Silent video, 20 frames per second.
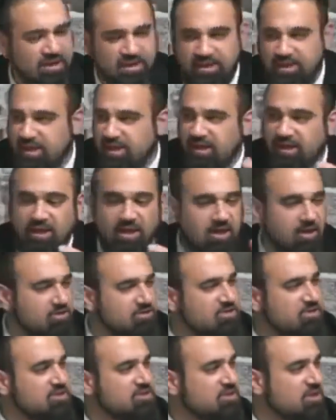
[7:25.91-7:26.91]
And the king
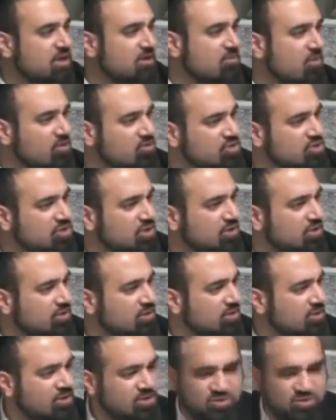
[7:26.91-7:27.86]
hears this commotion.